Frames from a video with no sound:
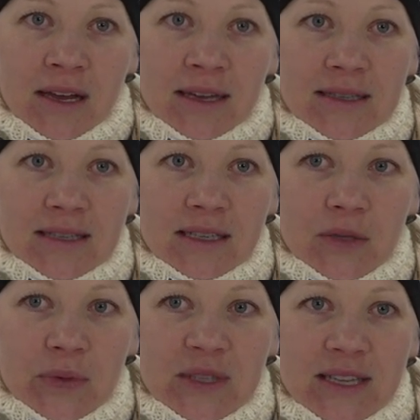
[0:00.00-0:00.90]
It's a
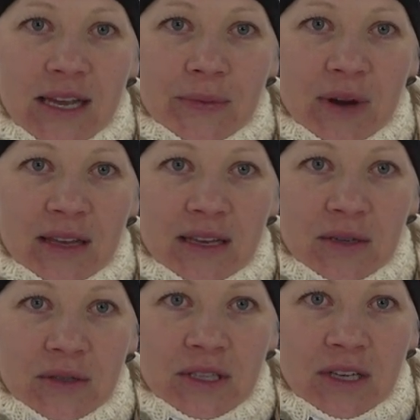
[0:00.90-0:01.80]
little bit same like in
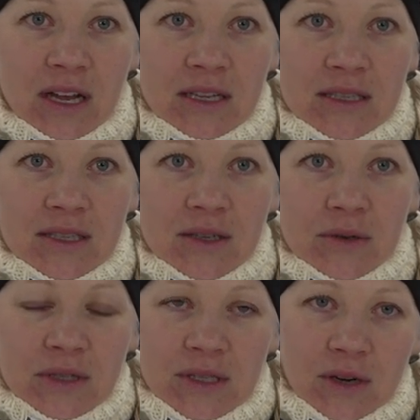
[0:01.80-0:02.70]
Kontiolahti,
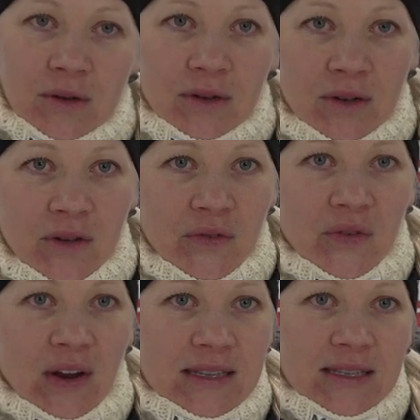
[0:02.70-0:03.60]
so it's a long
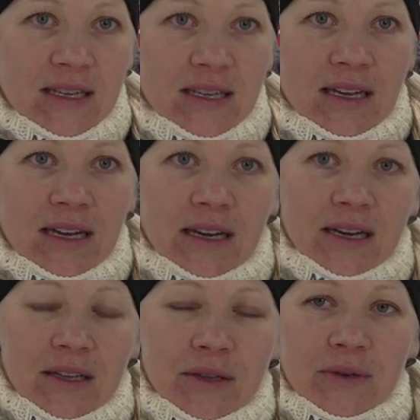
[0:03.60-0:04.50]
flat,
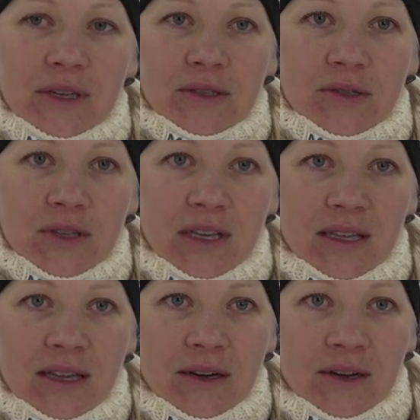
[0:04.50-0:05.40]
and you need to
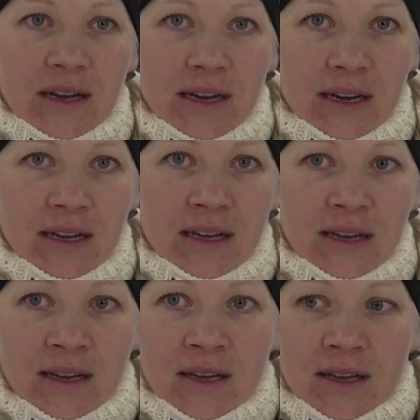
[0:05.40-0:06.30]
ski there, and
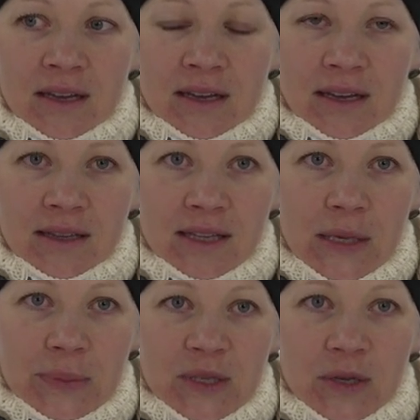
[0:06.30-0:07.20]
it
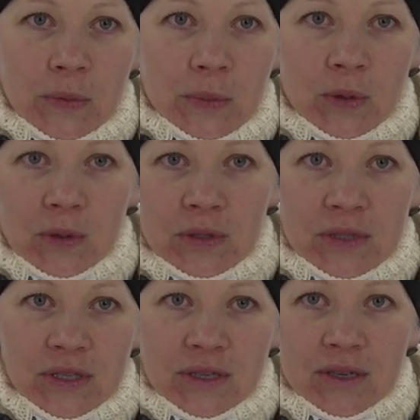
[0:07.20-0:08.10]
keeps your
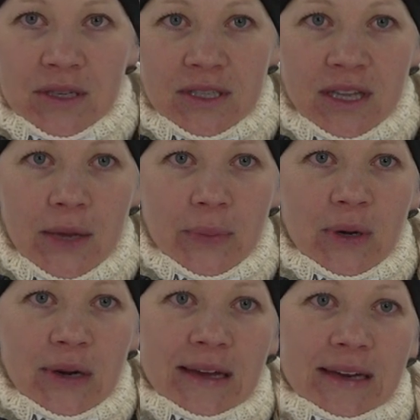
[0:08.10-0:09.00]
pulse
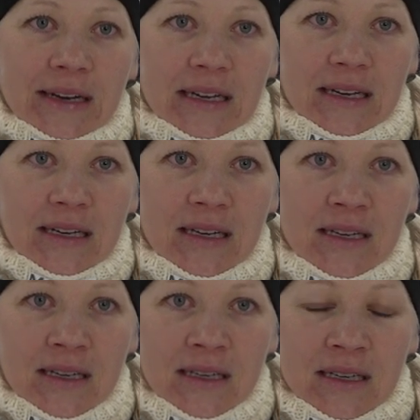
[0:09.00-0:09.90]
stable, and
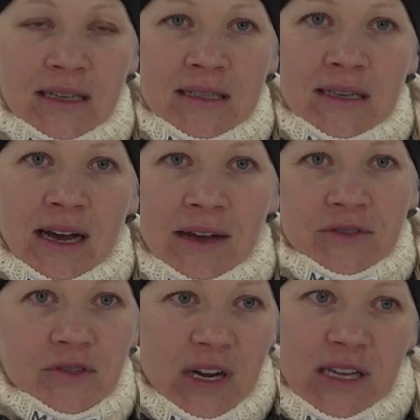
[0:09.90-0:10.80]
I
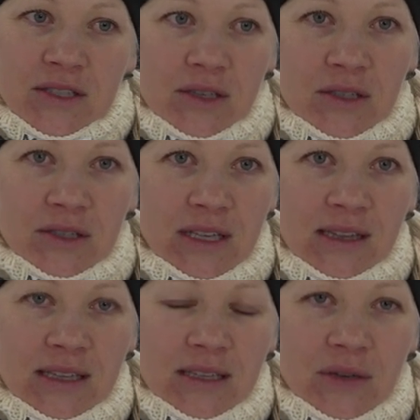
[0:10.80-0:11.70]
have trained a lot
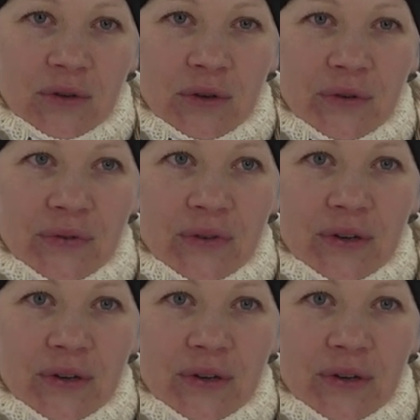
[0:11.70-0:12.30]
in that kind of